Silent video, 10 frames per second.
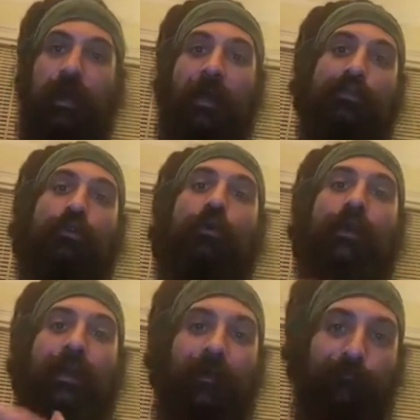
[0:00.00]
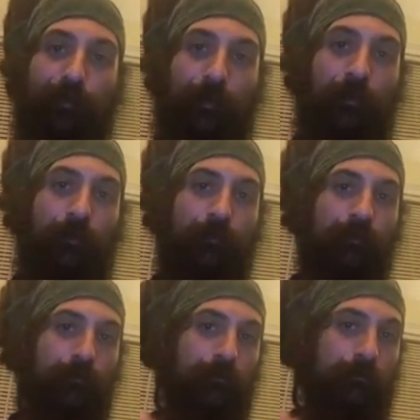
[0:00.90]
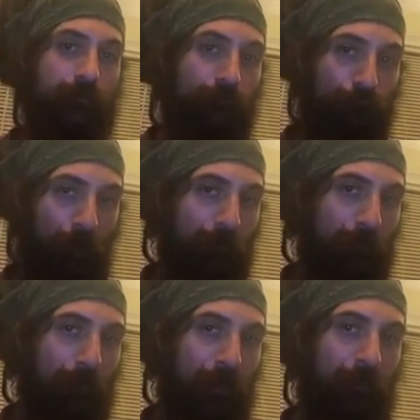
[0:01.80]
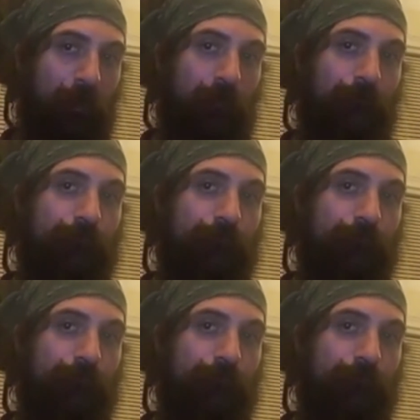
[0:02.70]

and you don't get every ripe berry,